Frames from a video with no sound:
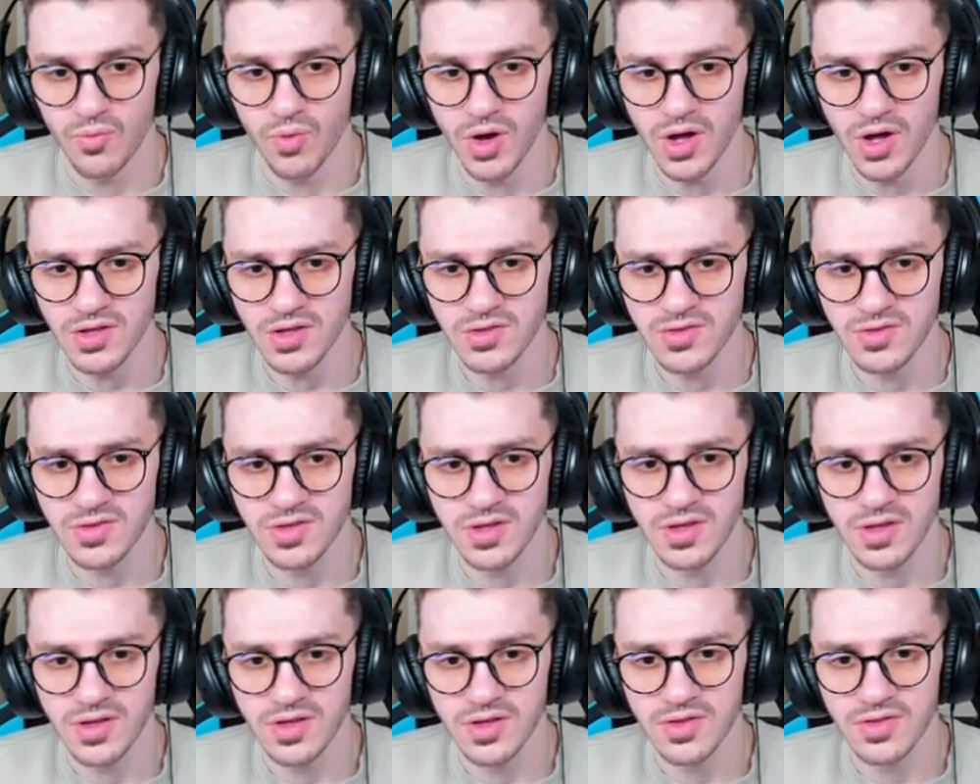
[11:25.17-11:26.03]

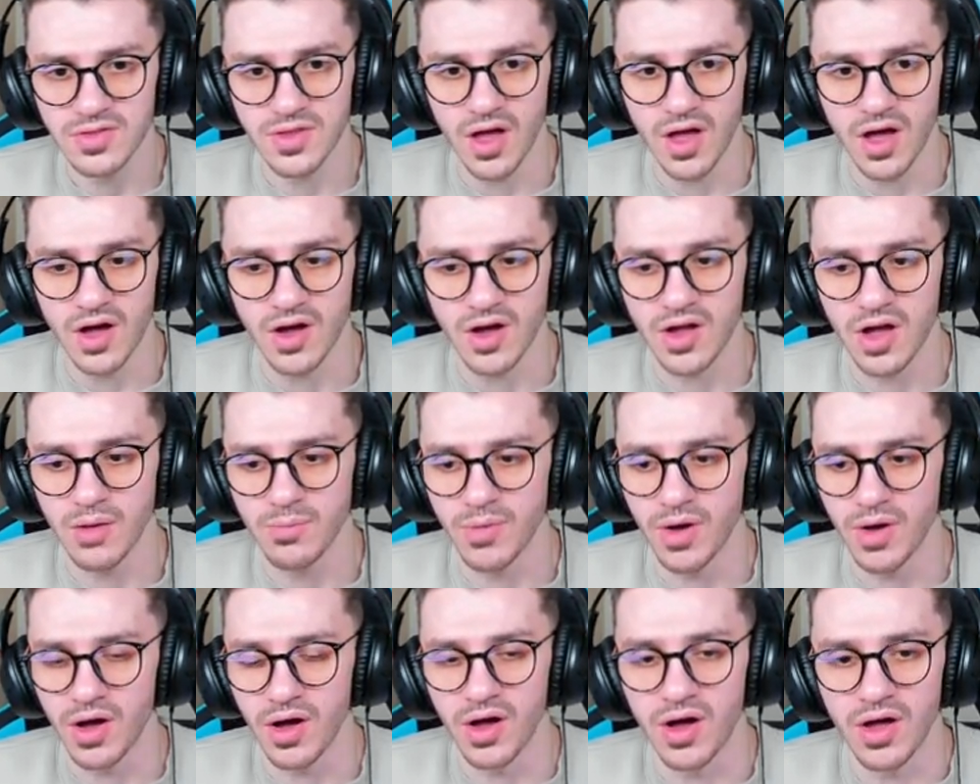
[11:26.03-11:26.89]
What? Nah, no,
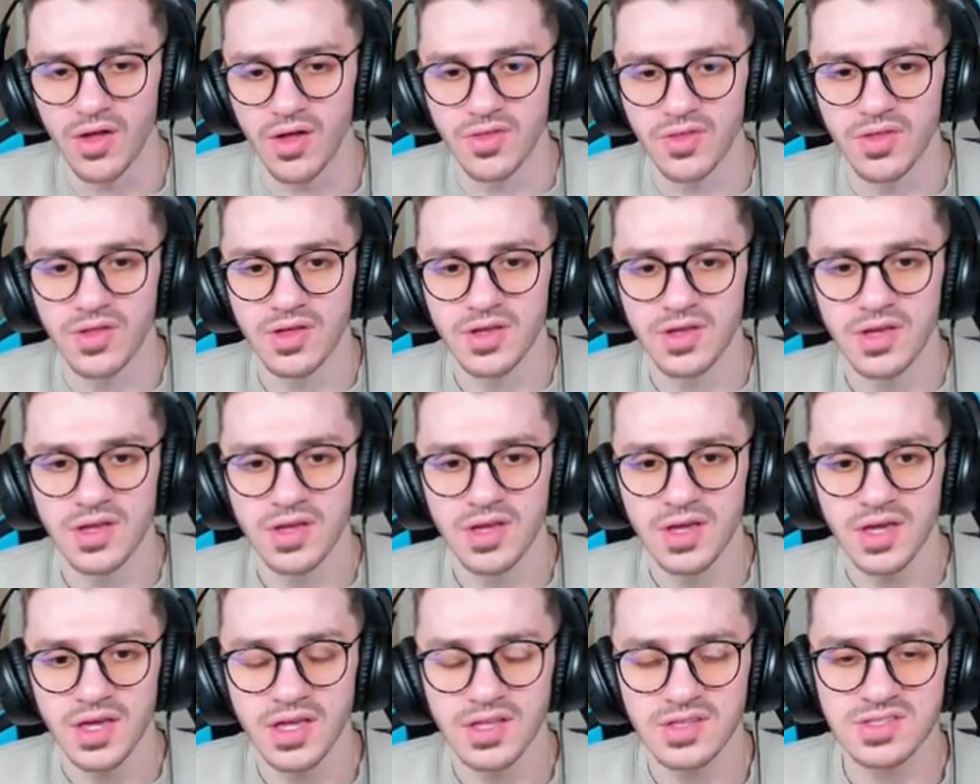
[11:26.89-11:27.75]
come on.
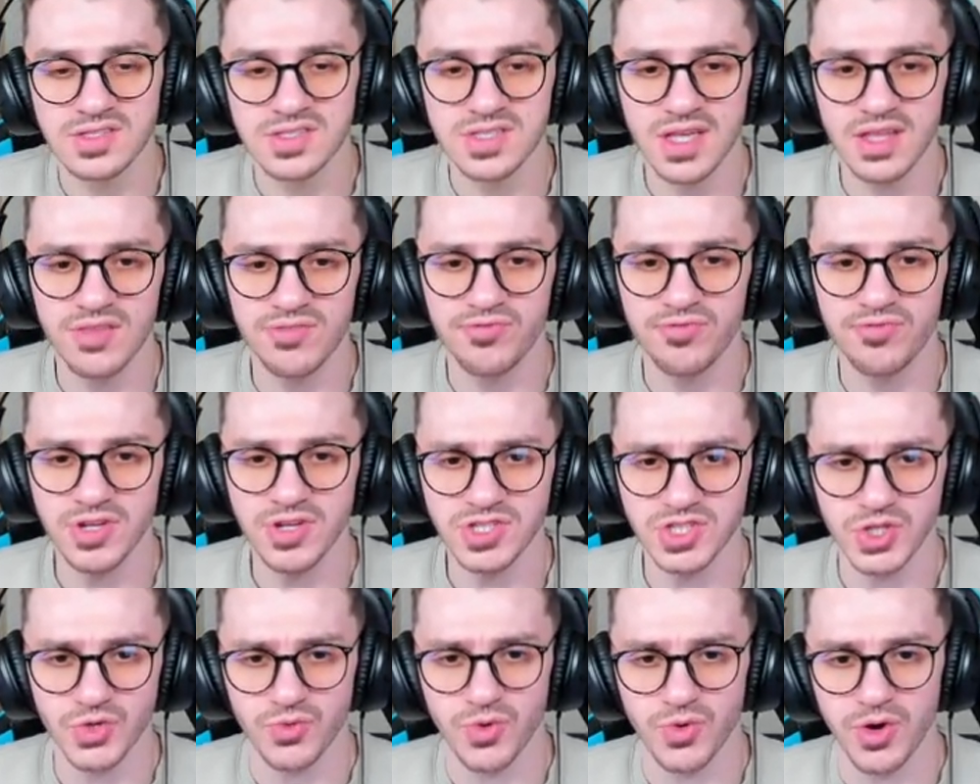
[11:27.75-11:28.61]
It said
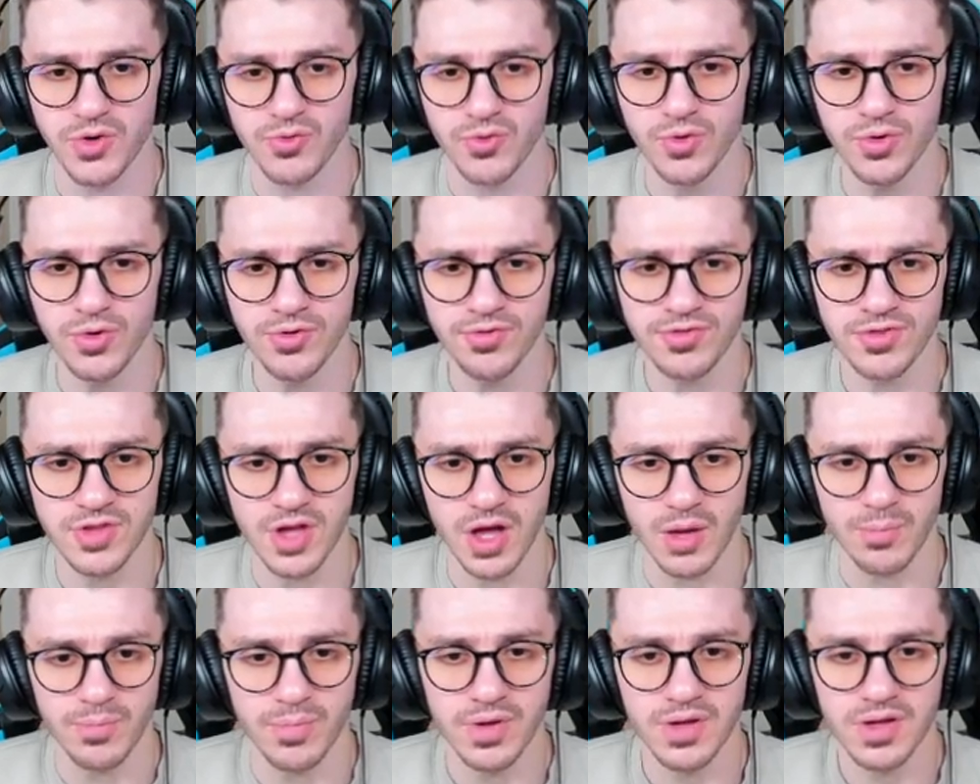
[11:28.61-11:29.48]
fishery
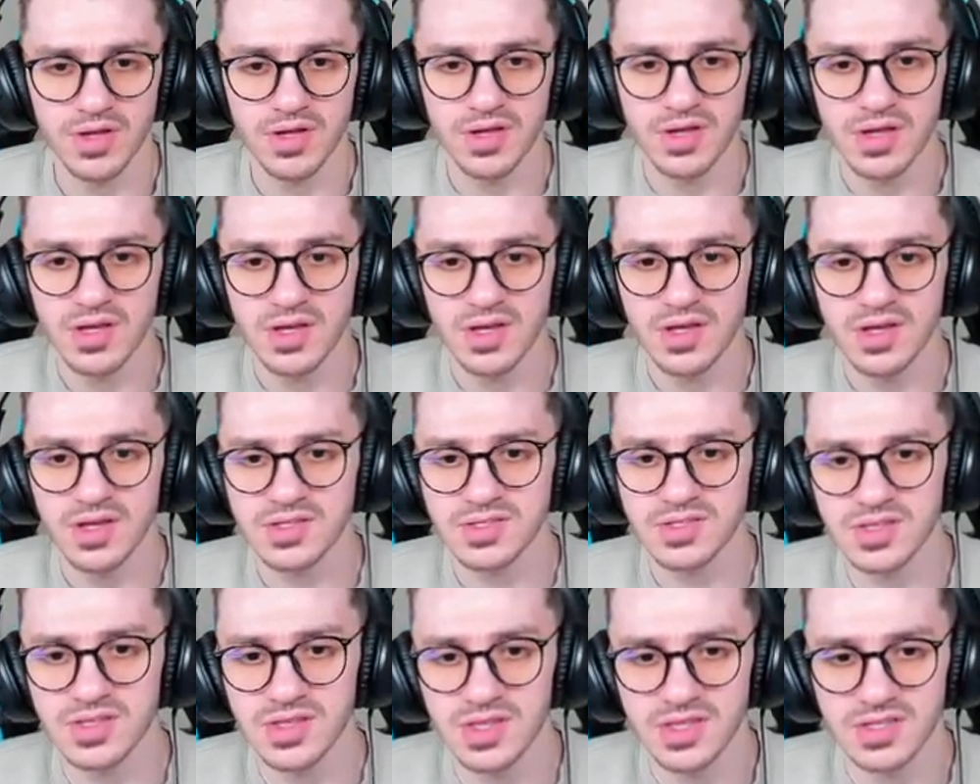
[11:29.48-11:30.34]
rooftop.
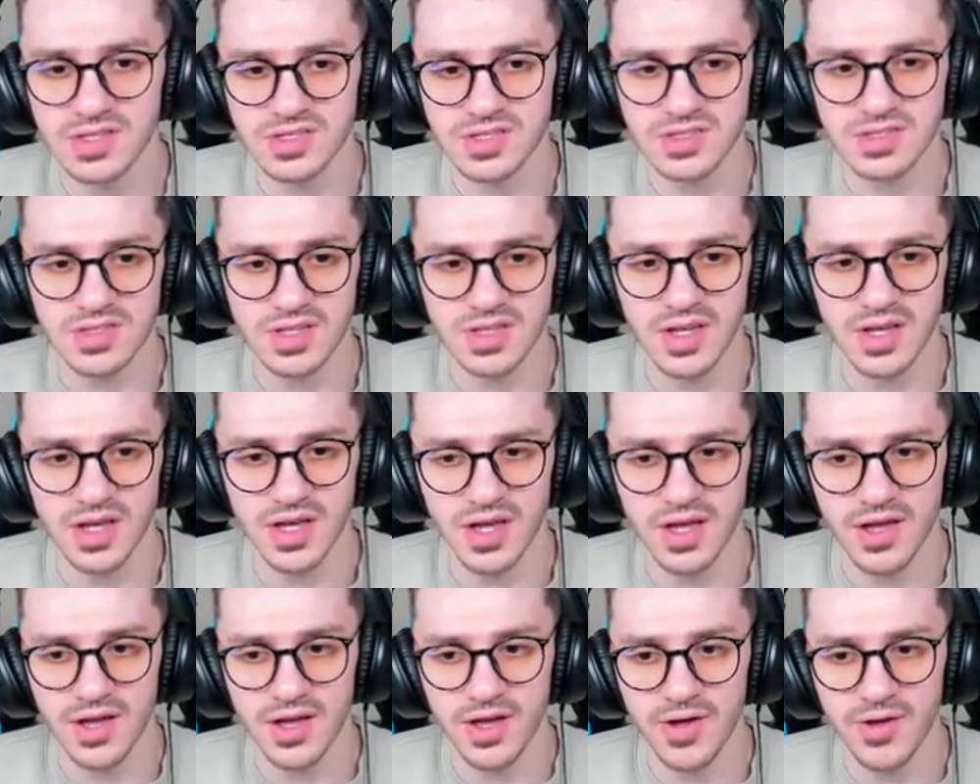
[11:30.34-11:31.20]
Isn't this...
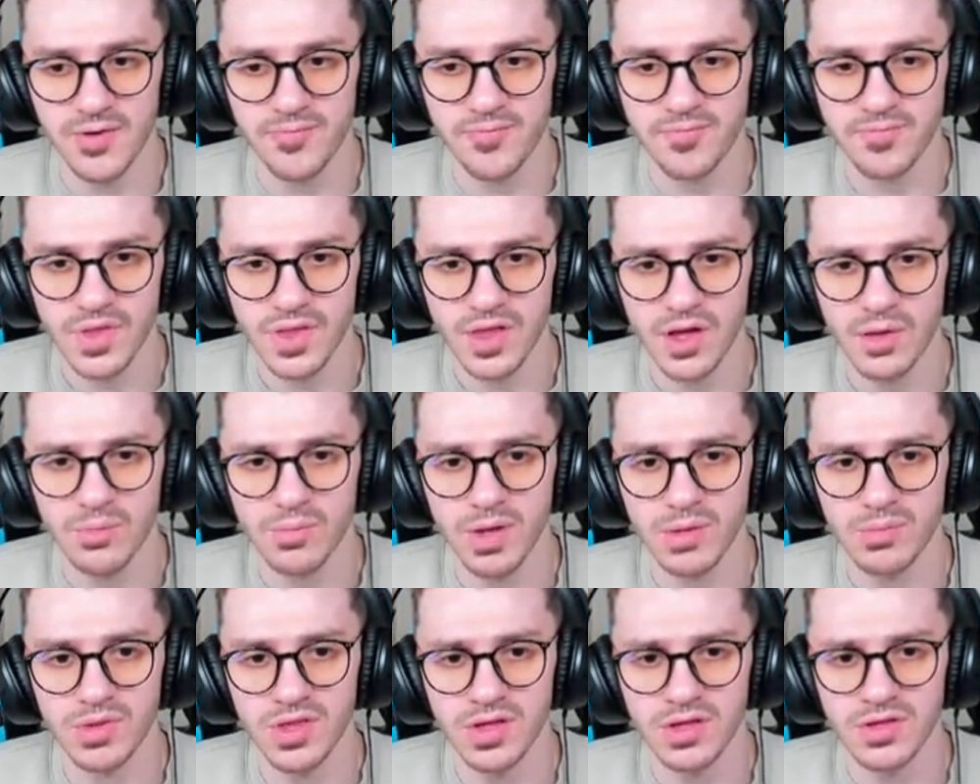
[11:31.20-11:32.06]
Uh... No,
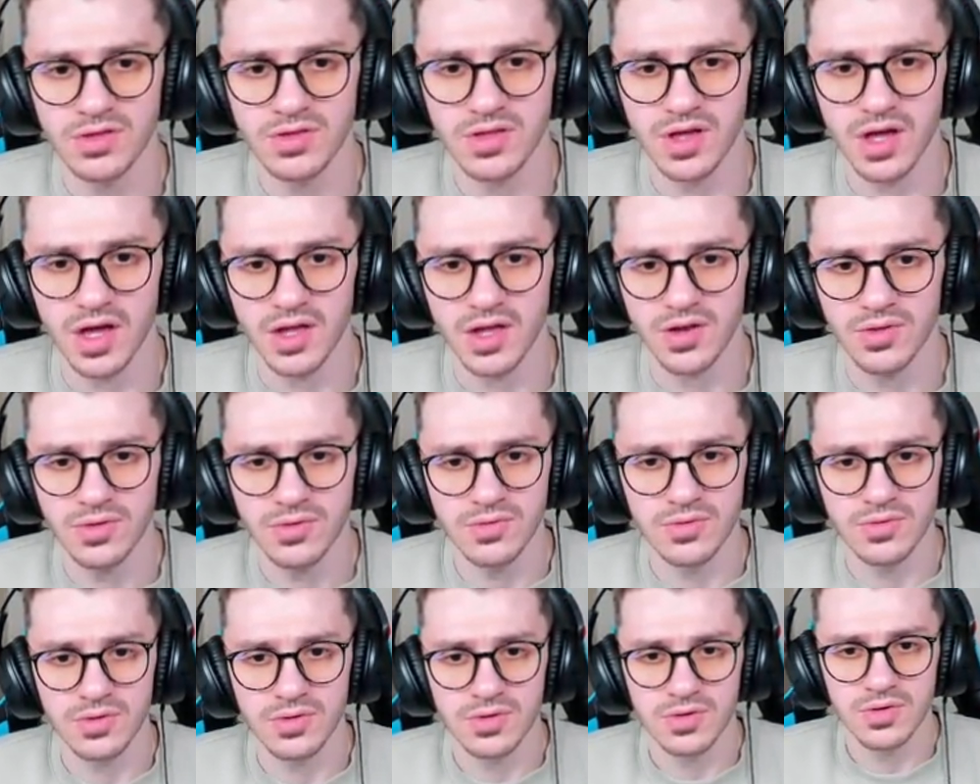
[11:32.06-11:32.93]
maybe not. I
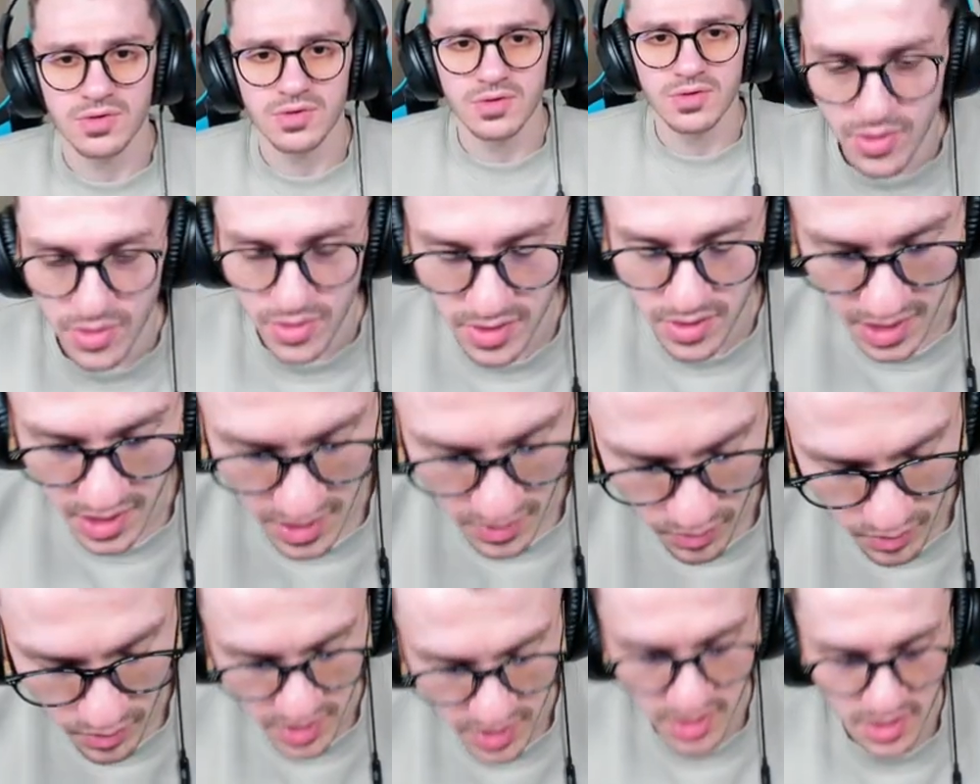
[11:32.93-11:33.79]
don't know.
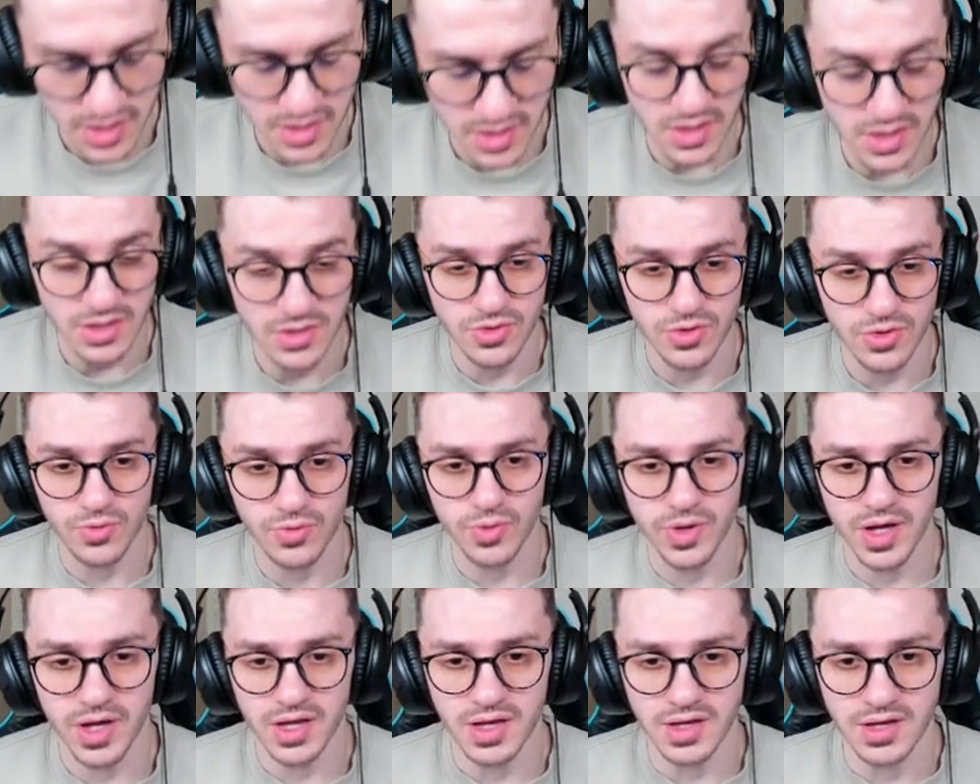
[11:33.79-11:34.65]
Okay, well, either
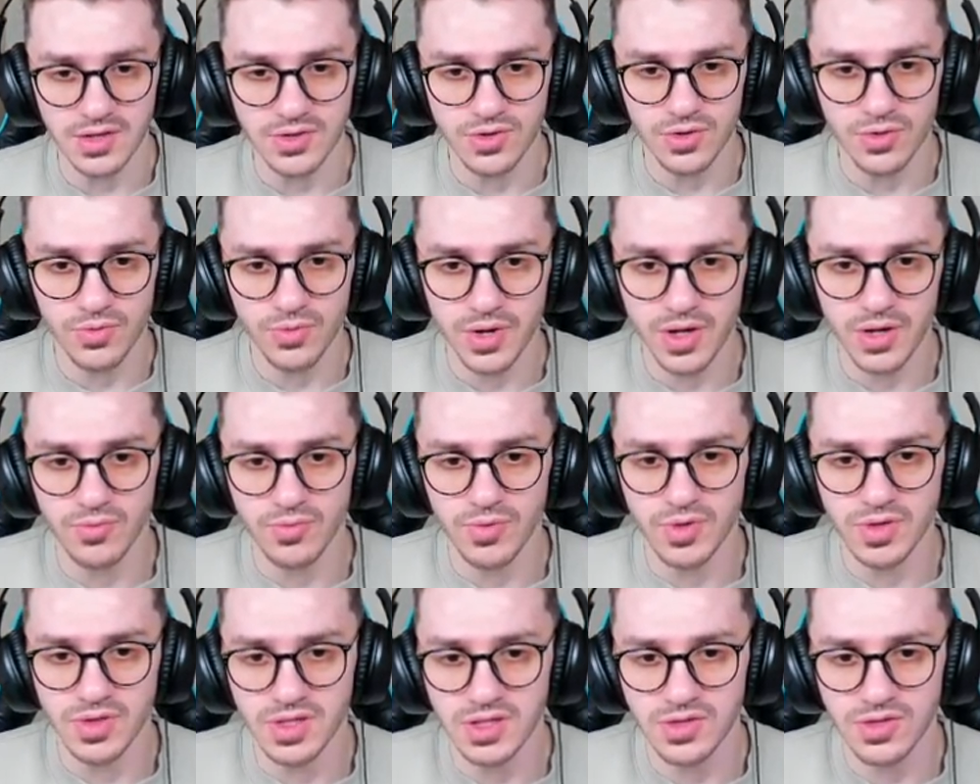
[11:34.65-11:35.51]
way, either way,
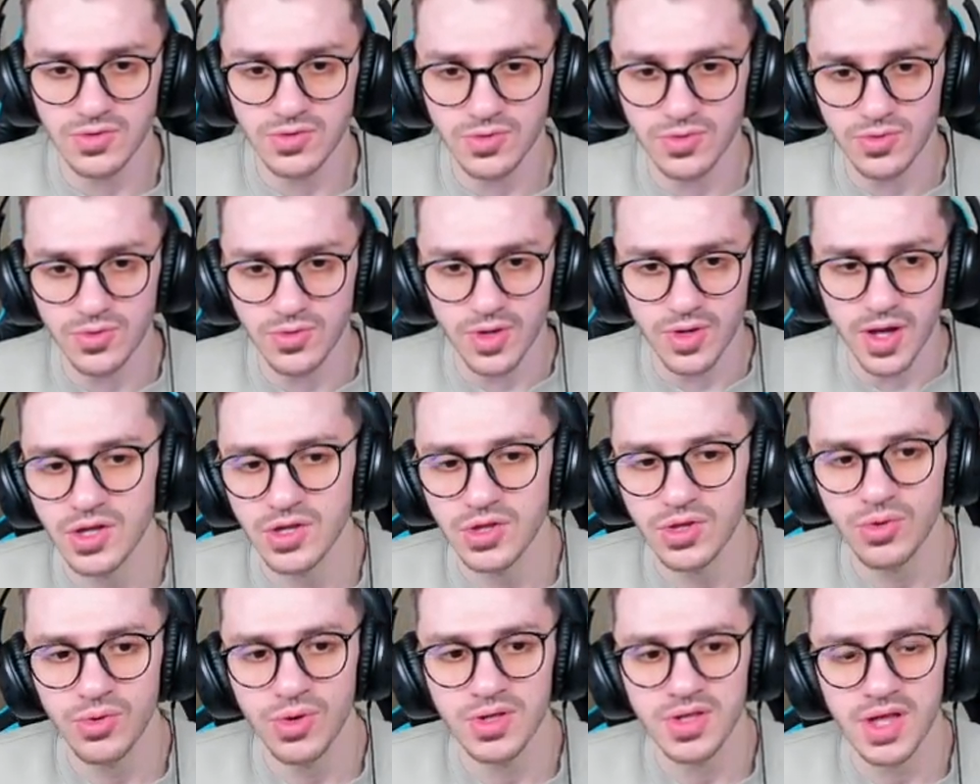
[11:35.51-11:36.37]
we need to... You
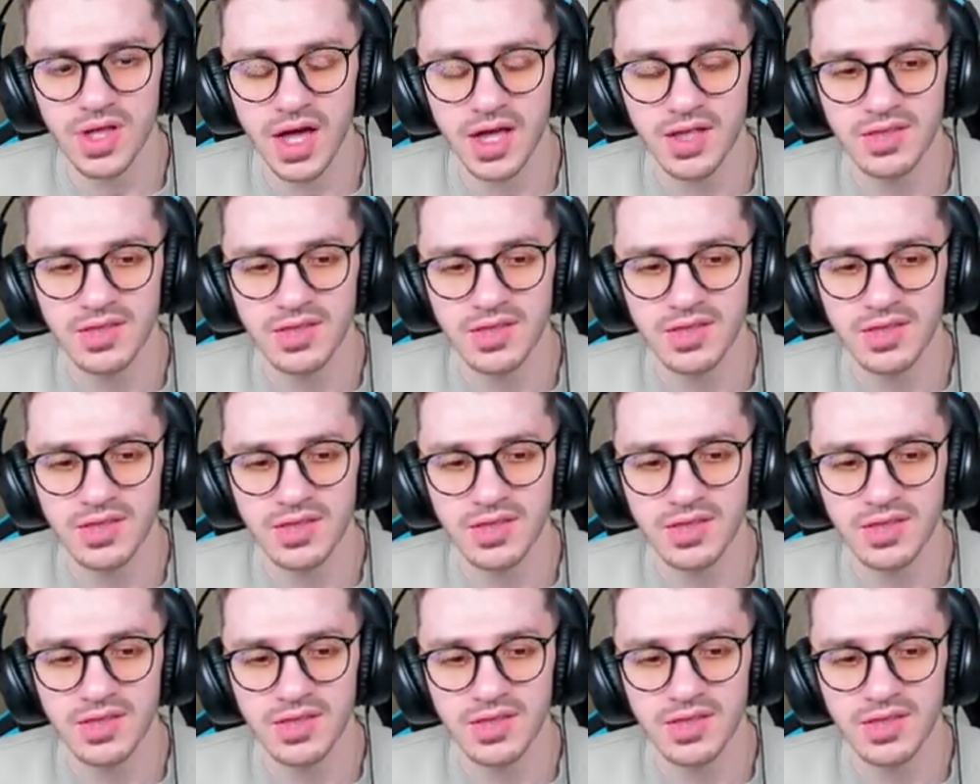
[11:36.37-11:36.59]
know what?